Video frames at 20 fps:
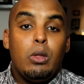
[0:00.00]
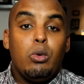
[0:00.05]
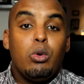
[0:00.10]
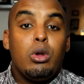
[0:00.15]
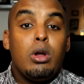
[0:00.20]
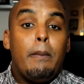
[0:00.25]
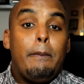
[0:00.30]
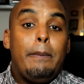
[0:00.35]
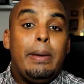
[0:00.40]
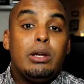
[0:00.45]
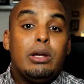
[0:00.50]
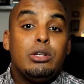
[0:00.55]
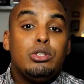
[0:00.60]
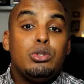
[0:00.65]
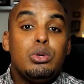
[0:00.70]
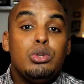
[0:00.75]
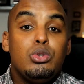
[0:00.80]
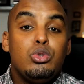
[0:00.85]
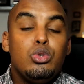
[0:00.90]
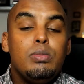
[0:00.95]
compared
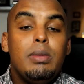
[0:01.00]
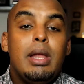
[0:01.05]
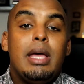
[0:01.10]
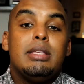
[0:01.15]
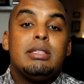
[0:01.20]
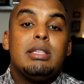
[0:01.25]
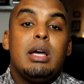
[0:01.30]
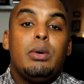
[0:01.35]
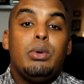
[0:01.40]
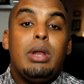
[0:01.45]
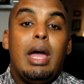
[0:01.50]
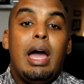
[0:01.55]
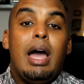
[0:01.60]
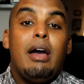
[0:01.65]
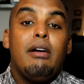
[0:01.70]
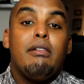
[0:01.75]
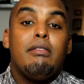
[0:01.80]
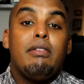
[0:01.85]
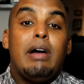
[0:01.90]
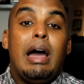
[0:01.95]
to a zoom lens that would
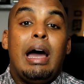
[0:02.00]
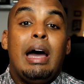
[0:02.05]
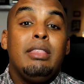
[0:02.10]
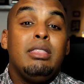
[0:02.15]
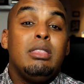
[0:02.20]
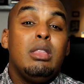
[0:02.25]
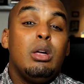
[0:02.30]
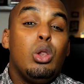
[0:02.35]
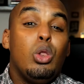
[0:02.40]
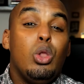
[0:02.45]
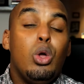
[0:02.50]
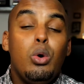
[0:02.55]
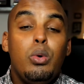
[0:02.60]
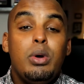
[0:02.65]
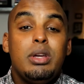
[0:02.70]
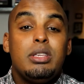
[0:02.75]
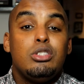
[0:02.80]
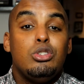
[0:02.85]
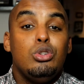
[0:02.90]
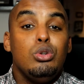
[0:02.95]
have at the
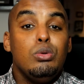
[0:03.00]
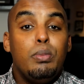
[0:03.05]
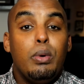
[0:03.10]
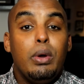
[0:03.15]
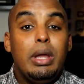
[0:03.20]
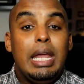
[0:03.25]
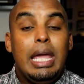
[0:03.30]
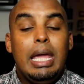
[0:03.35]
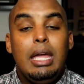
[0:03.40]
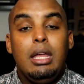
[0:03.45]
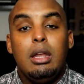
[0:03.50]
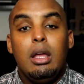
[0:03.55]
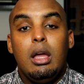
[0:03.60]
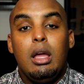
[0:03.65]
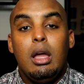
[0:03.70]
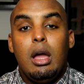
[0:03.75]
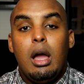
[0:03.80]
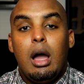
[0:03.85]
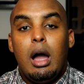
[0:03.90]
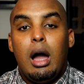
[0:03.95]
lowest 2.8.
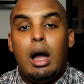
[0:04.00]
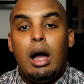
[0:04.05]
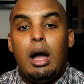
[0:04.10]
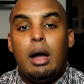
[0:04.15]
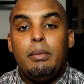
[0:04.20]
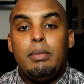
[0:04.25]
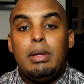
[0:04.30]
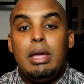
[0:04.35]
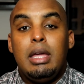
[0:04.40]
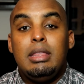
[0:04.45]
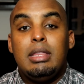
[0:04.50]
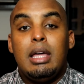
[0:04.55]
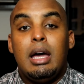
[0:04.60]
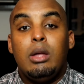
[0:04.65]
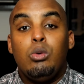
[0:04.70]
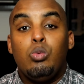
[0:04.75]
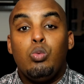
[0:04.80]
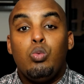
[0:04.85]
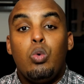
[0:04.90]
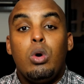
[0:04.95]
And
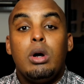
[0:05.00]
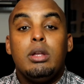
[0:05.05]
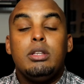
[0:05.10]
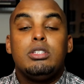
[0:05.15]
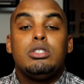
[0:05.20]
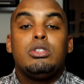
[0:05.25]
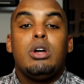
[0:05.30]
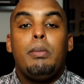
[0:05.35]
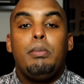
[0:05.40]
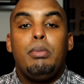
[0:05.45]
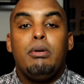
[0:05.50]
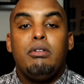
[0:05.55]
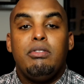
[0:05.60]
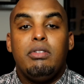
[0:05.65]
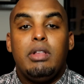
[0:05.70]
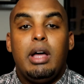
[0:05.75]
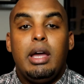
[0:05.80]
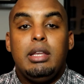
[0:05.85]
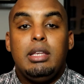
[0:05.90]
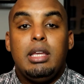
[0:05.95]
that one stop of
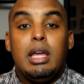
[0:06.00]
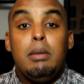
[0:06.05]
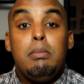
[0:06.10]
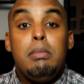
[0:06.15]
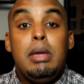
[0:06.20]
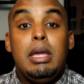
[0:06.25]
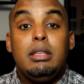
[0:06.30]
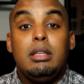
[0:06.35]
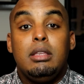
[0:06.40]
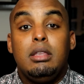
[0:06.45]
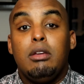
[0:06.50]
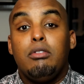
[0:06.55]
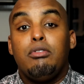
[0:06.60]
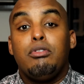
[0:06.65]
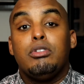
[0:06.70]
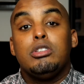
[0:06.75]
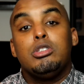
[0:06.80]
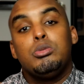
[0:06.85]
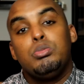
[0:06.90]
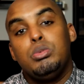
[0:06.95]
light can make the
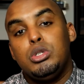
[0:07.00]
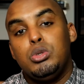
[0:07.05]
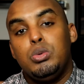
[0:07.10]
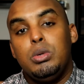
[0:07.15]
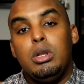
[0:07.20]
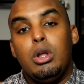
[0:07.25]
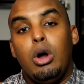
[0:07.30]
difference between